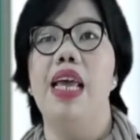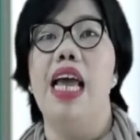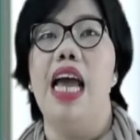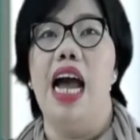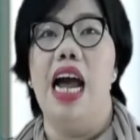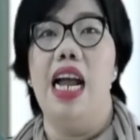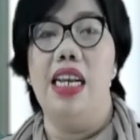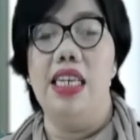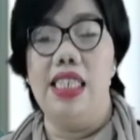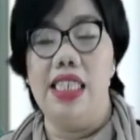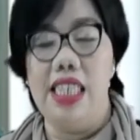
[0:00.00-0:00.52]

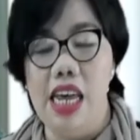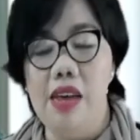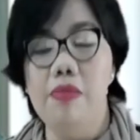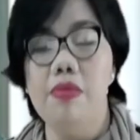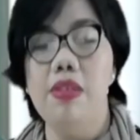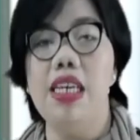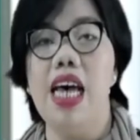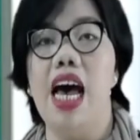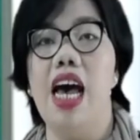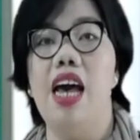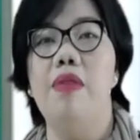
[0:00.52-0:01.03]
At the same
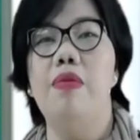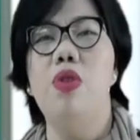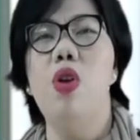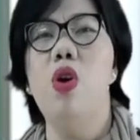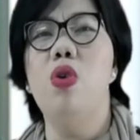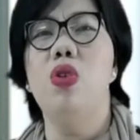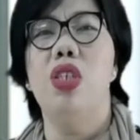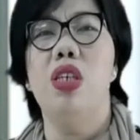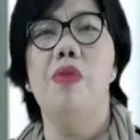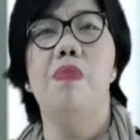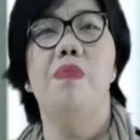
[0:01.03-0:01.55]
time, know
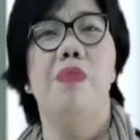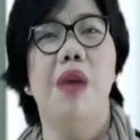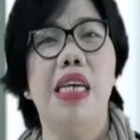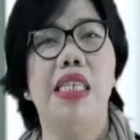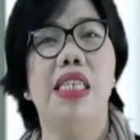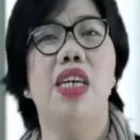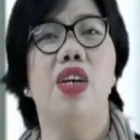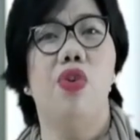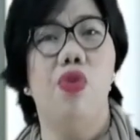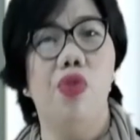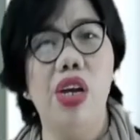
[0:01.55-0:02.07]
some
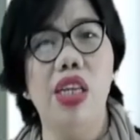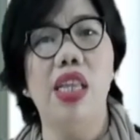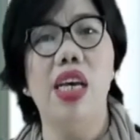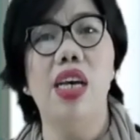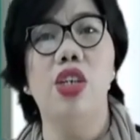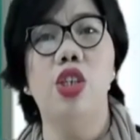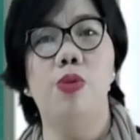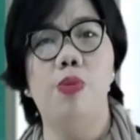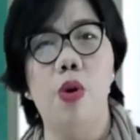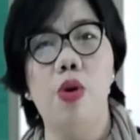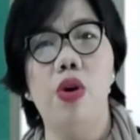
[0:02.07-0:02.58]
basic
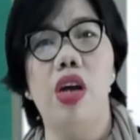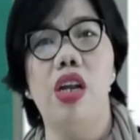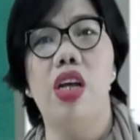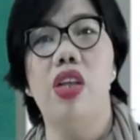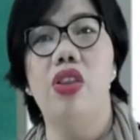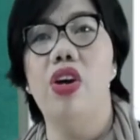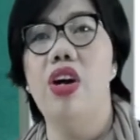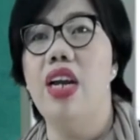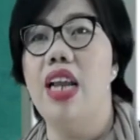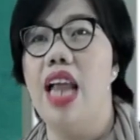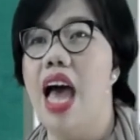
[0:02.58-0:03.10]
greetings spoken in
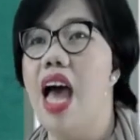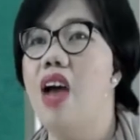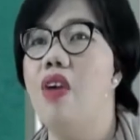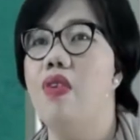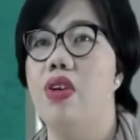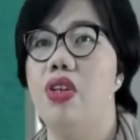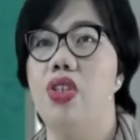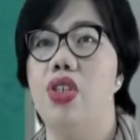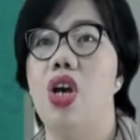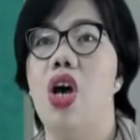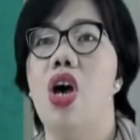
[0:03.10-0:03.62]
their
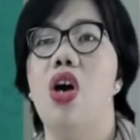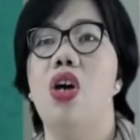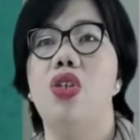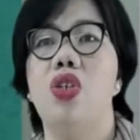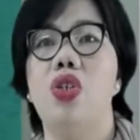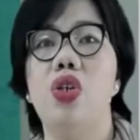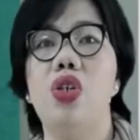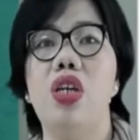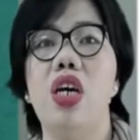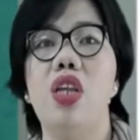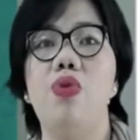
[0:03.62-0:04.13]
language
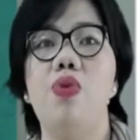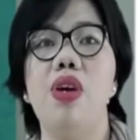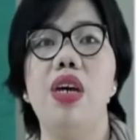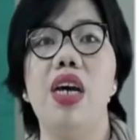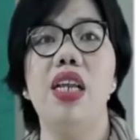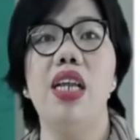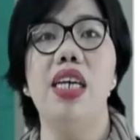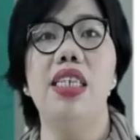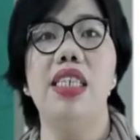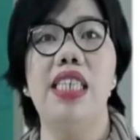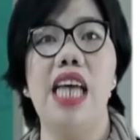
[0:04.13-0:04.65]
so that we
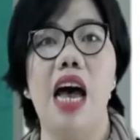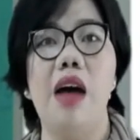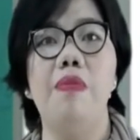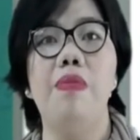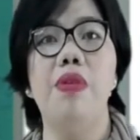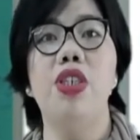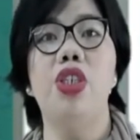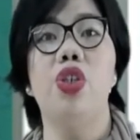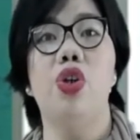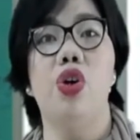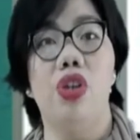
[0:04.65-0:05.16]
can
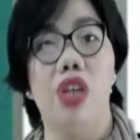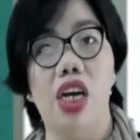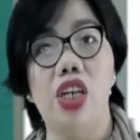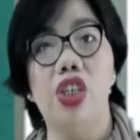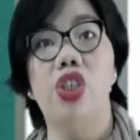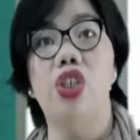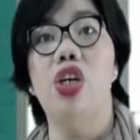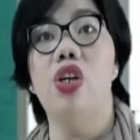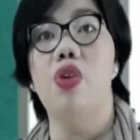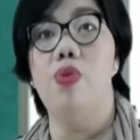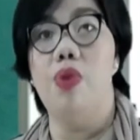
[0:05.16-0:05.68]
establish
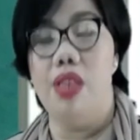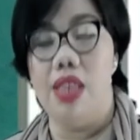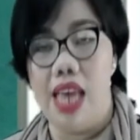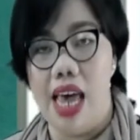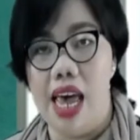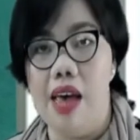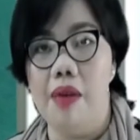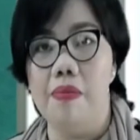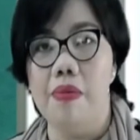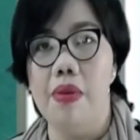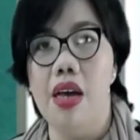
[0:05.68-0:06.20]
connection with
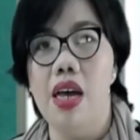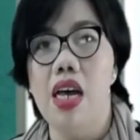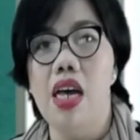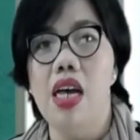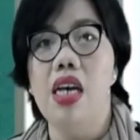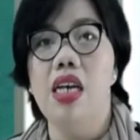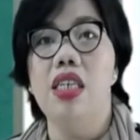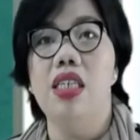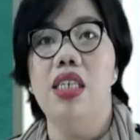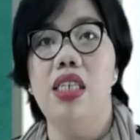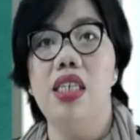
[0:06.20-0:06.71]
them.
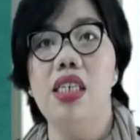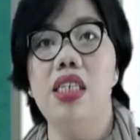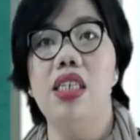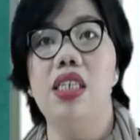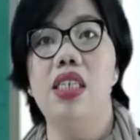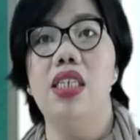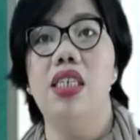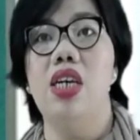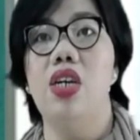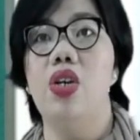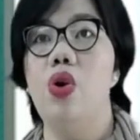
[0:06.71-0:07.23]
Since it
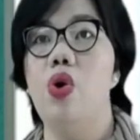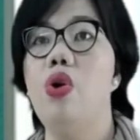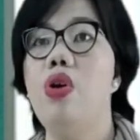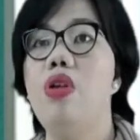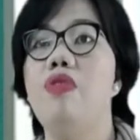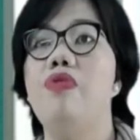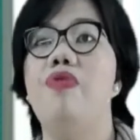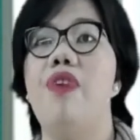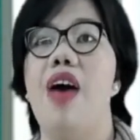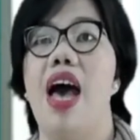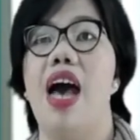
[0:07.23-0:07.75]
is a
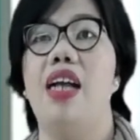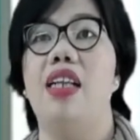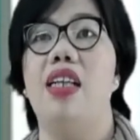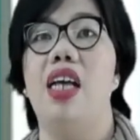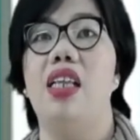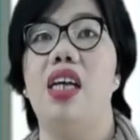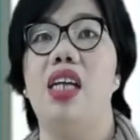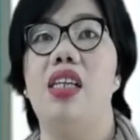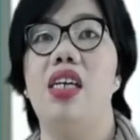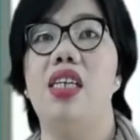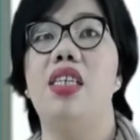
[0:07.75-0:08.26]
known fact that
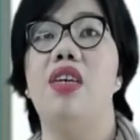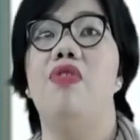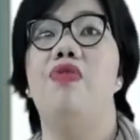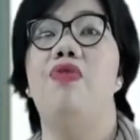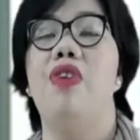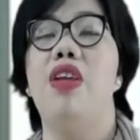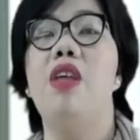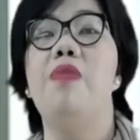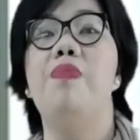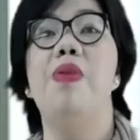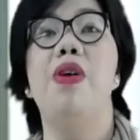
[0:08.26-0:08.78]
it is a
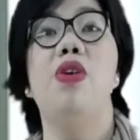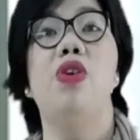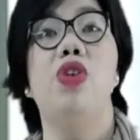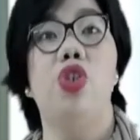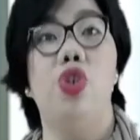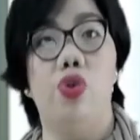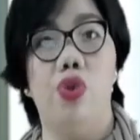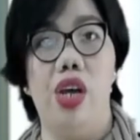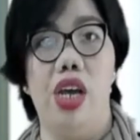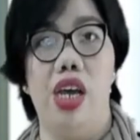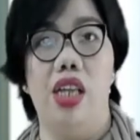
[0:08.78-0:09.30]
Filipino
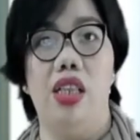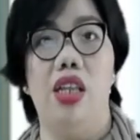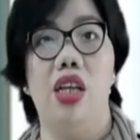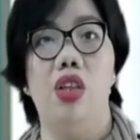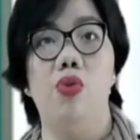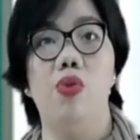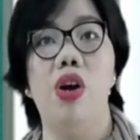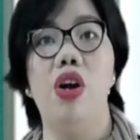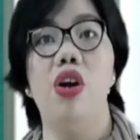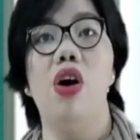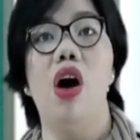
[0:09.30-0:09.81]
trait that
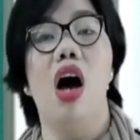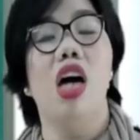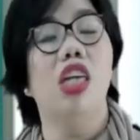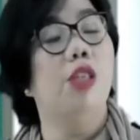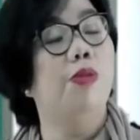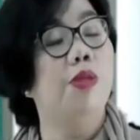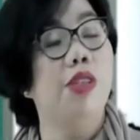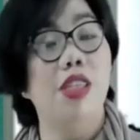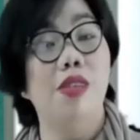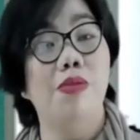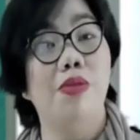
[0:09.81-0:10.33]
we are
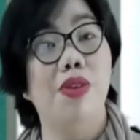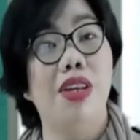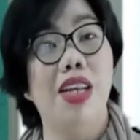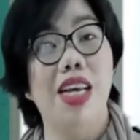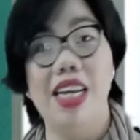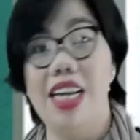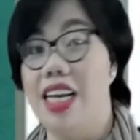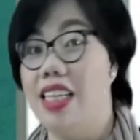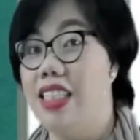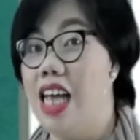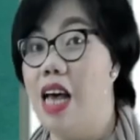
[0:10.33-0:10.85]
hospitable and
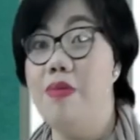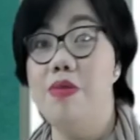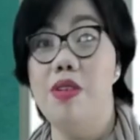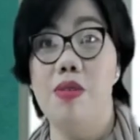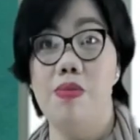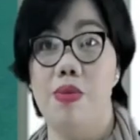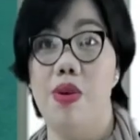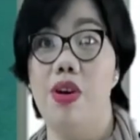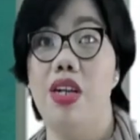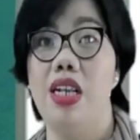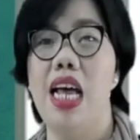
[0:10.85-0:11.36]

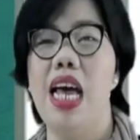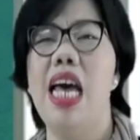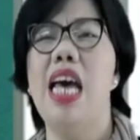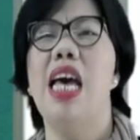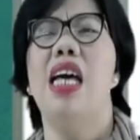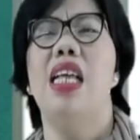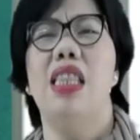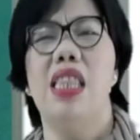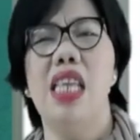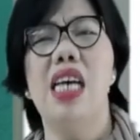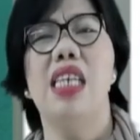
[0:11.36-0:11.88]
adaptable,
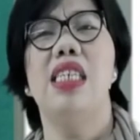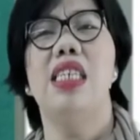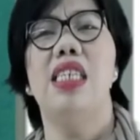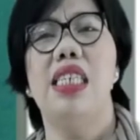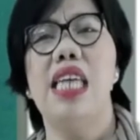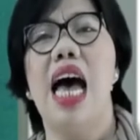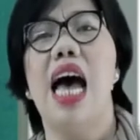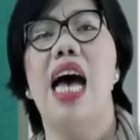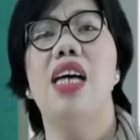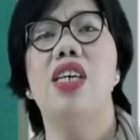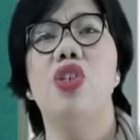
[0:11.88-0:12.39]
this
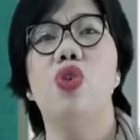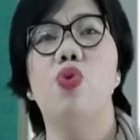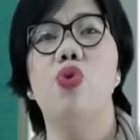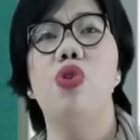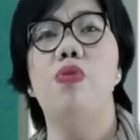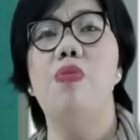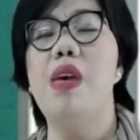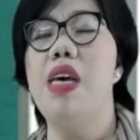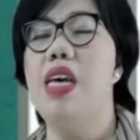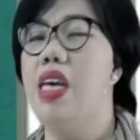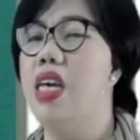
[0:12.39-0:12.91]
task would
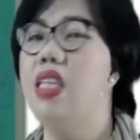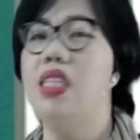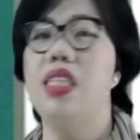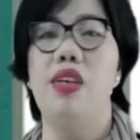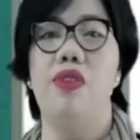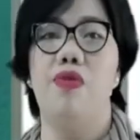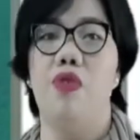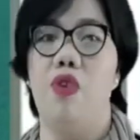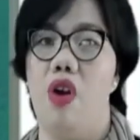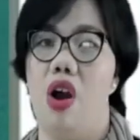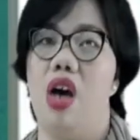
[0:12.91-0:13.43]
be easy
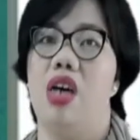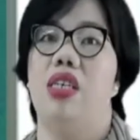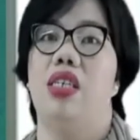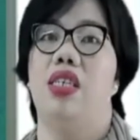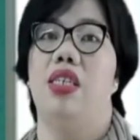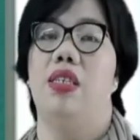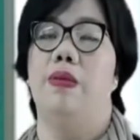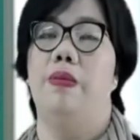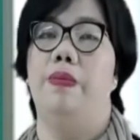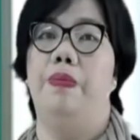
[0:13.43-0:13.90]
for us.